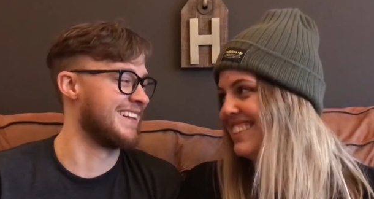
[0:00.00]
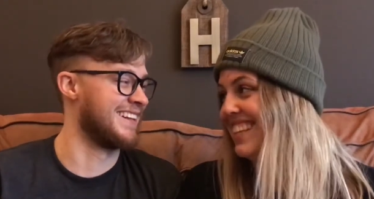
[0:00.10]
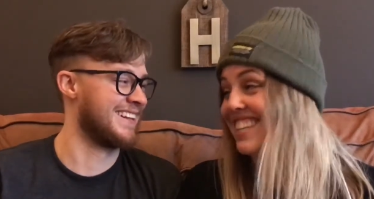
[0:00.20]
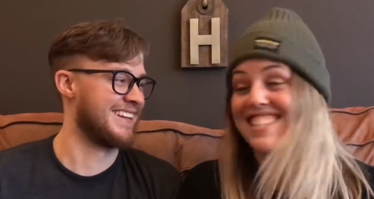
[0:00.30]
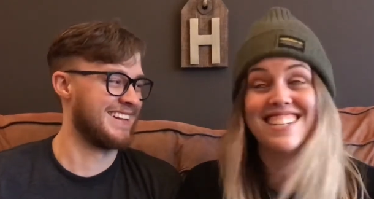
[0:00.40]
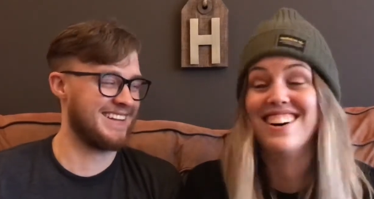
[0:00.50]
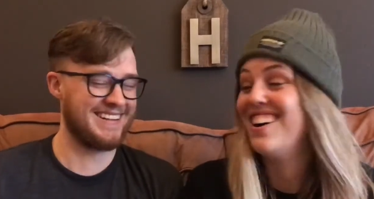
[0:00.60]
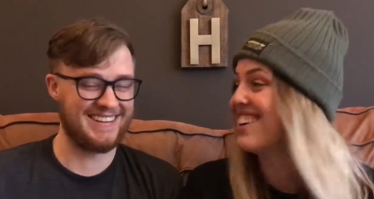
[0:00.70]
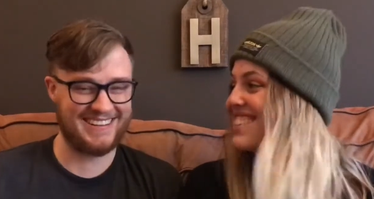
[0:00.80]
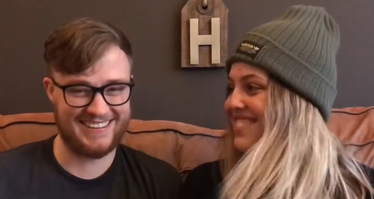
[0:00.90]
Speaker 1: That's an
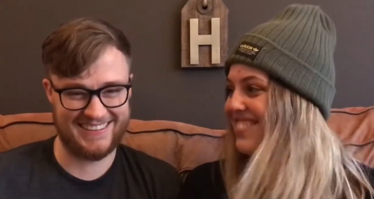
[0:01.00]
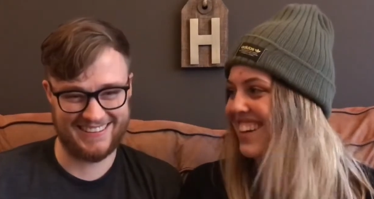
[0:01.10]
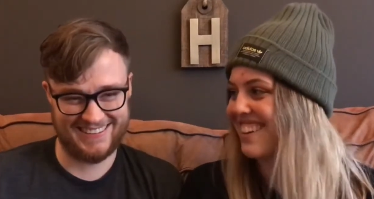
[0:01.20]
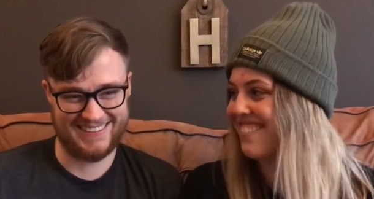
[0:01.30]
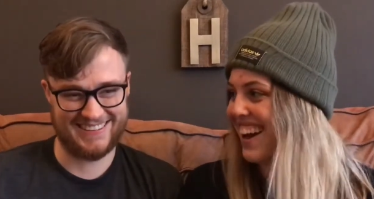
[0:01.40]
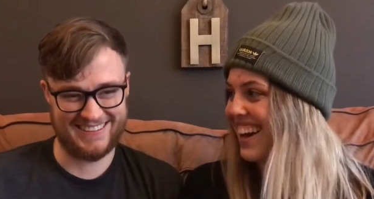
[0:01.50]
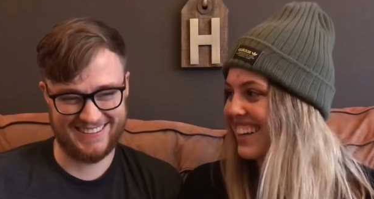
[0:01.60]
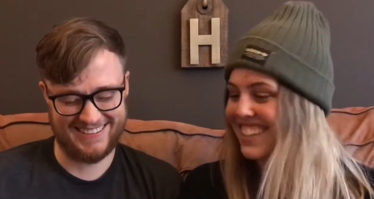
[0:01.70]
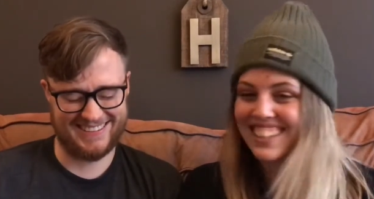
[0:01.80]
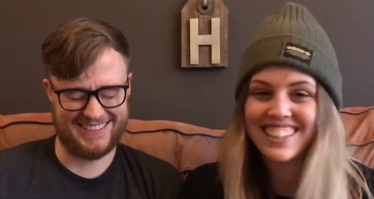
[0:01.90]
awesome life hack.
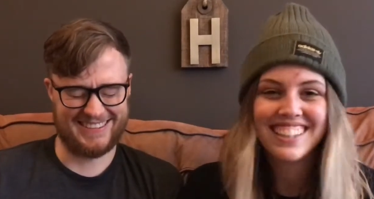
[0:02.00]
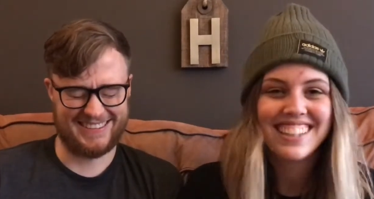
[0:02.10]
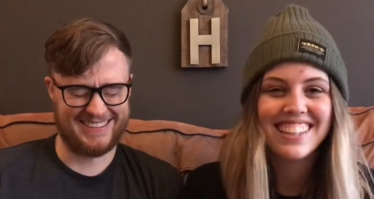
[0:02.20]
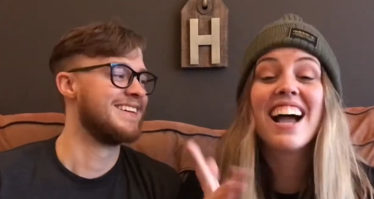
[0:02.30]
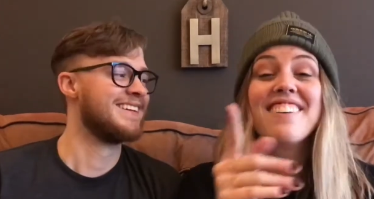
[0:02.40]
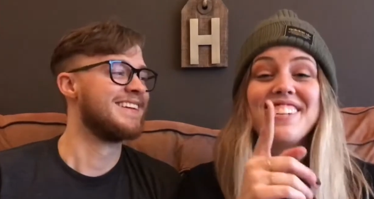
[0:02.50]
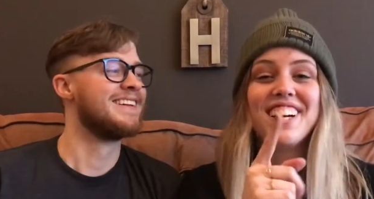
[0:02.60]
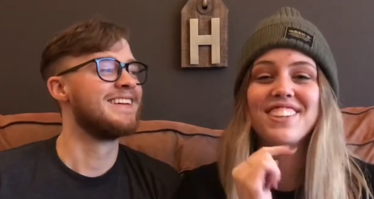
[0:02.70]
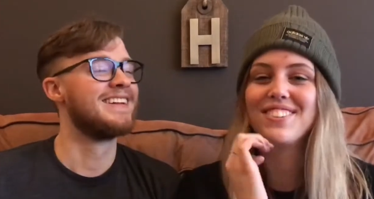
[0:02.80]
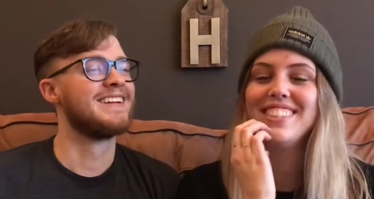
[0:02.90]
I have
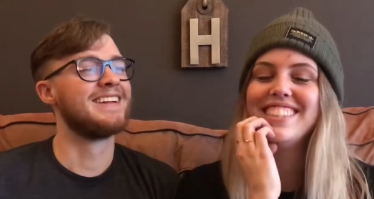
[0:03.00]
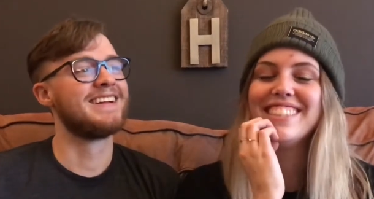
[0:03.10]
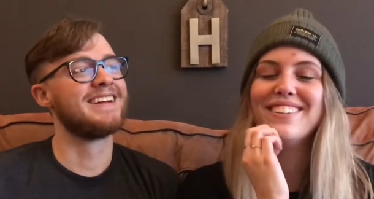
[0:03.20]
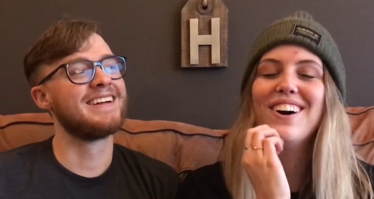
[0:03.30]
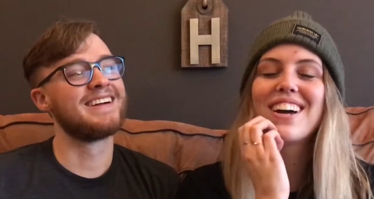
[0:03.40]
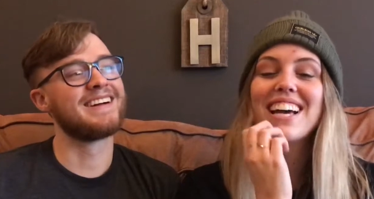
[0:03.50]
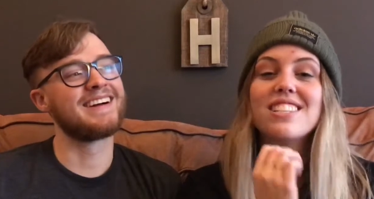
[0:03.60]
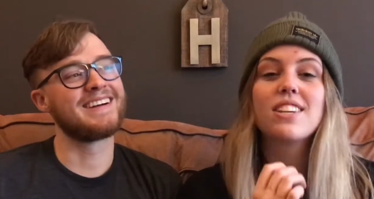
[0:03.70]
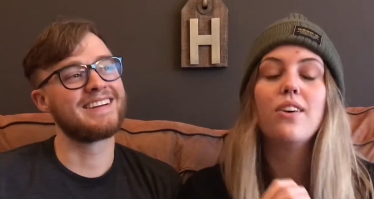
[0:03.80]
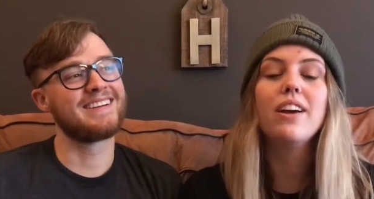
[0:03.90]
another one too. Okay,
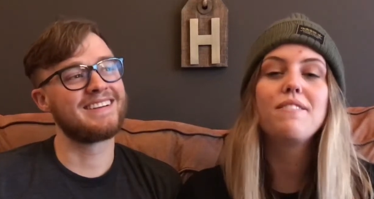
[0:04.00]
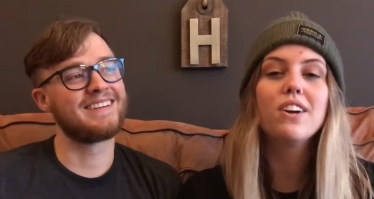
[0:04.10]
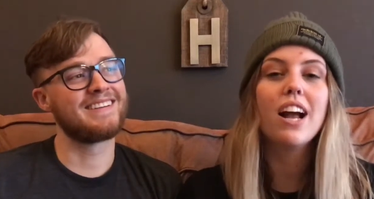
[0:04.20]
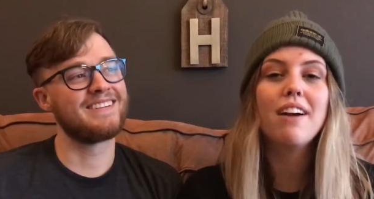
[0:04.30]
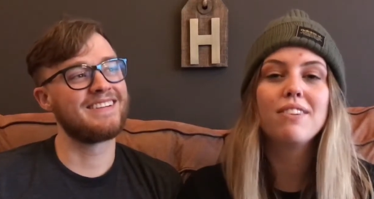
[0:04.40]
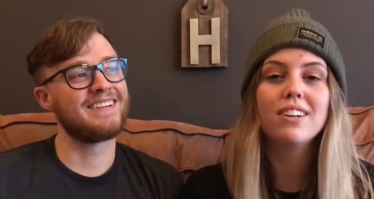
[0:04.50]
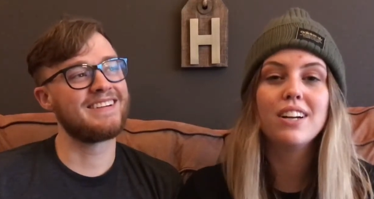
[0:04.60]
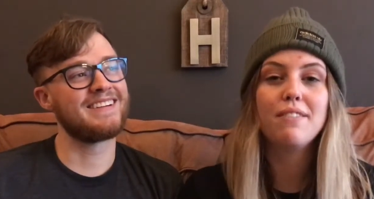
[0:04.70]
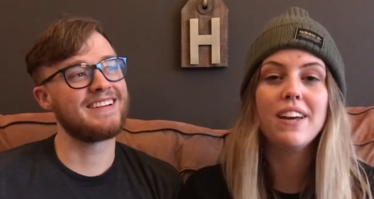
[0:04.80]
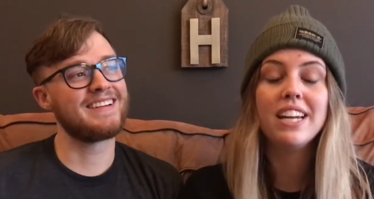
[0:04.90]
so if
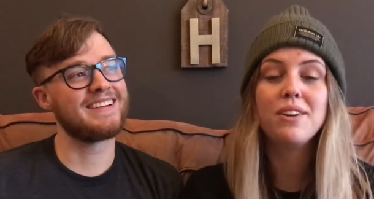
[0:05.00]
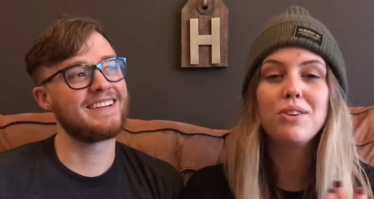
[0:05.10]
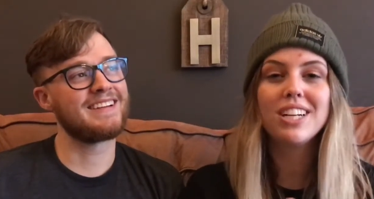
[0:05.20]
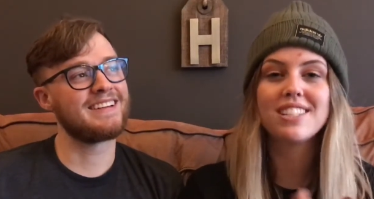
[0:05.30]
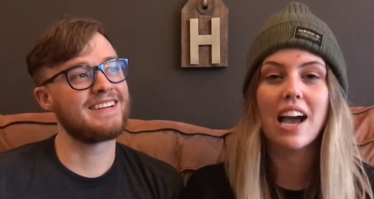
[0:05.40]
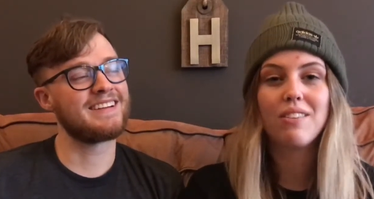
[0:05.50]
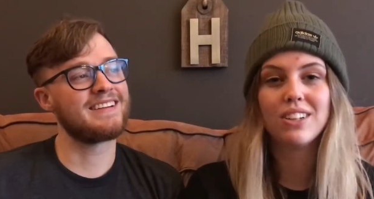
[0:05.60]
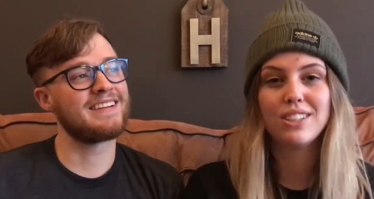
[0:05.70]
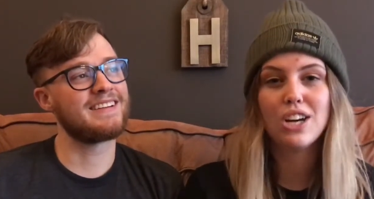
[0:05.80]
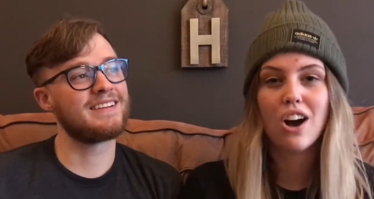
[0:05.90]
anyone is
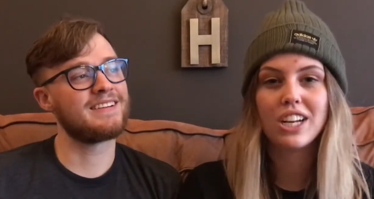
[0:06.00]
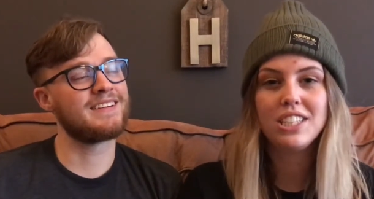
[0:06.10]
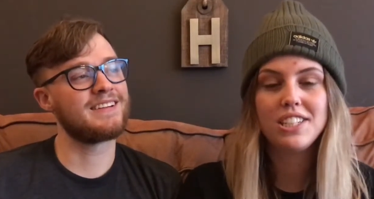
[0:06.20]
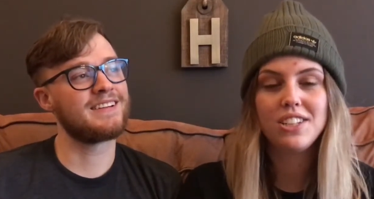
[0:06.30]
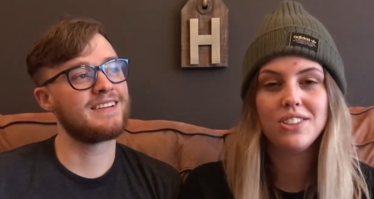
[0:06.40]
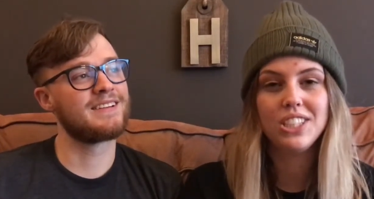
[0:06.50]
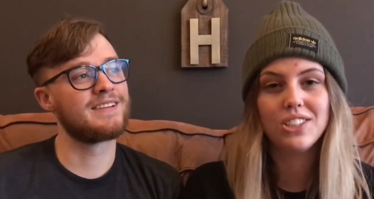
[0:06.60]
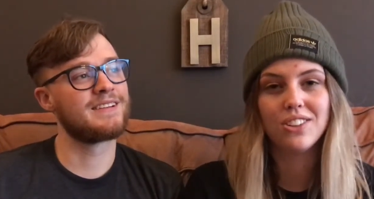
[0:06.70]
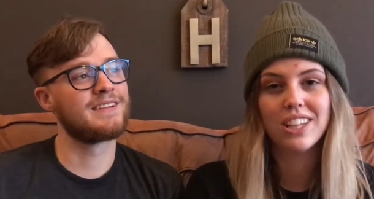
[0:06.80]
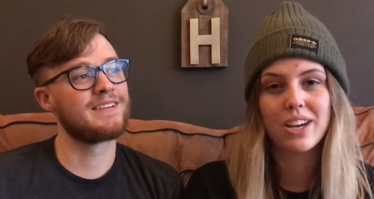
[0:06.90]
ever talking to you and you
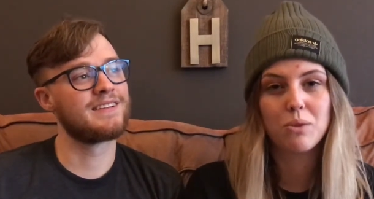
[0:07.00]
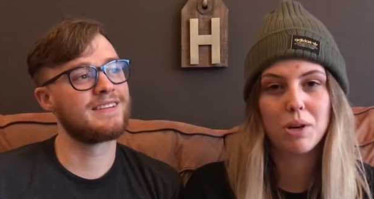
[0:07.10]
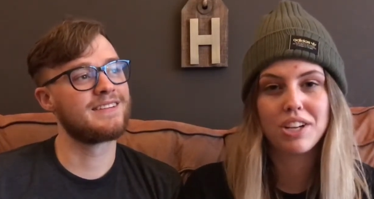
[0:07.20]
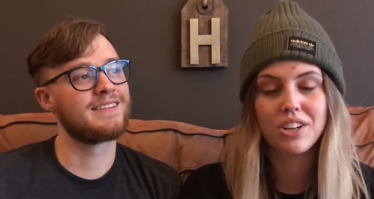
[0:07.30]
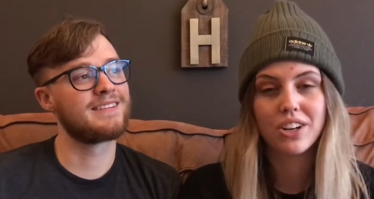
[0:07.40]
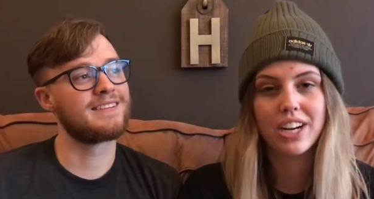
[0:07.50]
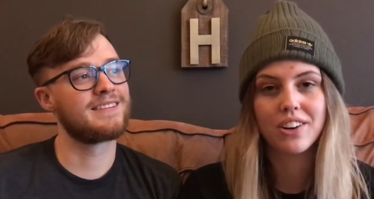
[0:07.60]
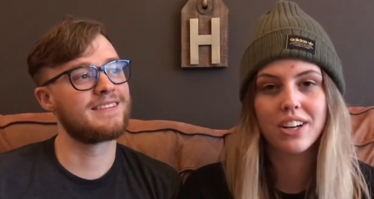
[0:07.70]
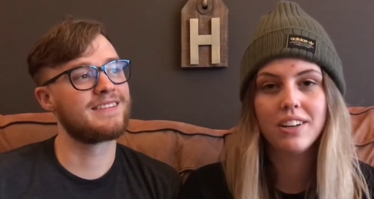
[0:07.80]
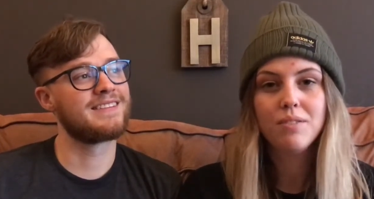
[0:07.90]
don't like what you're
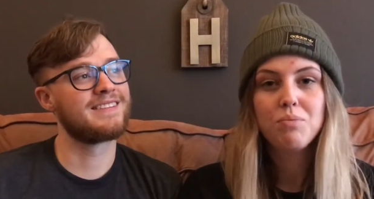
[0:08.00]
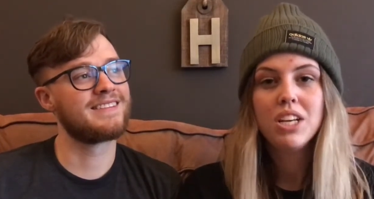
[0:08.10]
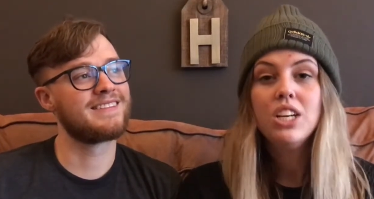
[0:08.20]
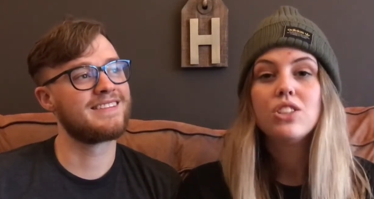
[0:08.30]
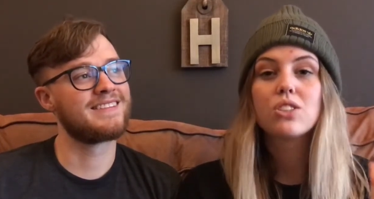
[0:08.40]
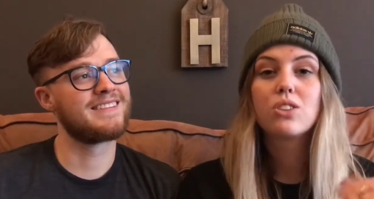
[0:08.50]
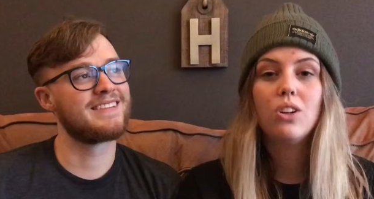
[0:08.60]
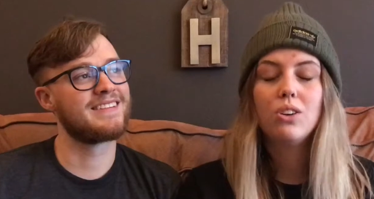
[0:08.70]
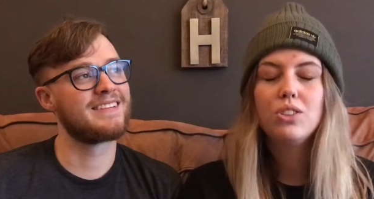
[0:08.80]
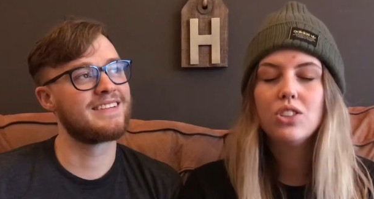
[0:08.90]
hearing, just
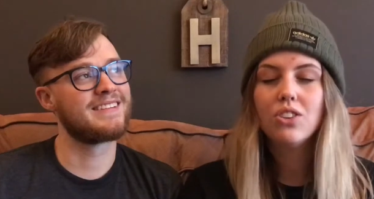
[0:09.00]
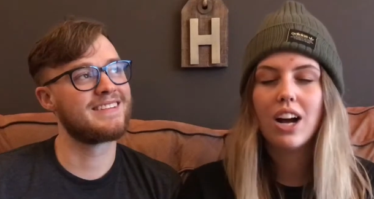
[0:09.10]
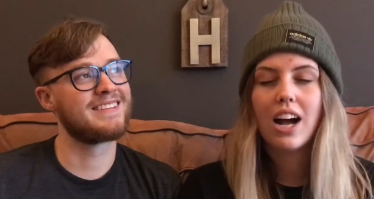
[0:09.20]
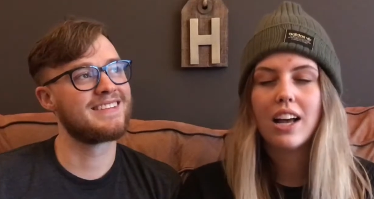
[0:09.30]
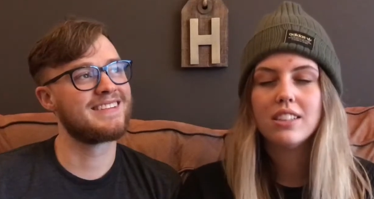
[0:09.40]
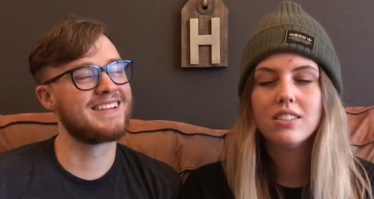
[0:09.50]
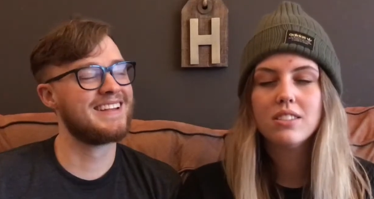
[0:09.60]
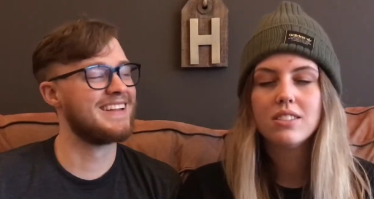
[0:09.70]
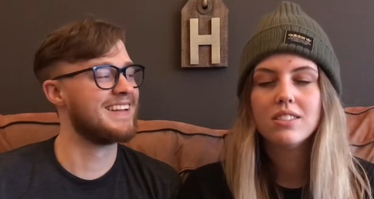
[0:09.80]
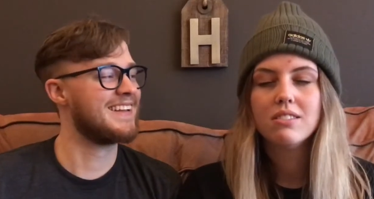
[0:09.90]
close your
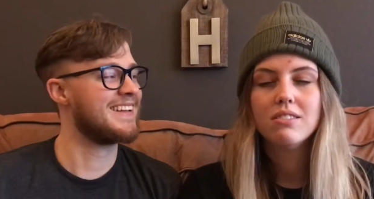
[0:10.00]
eyes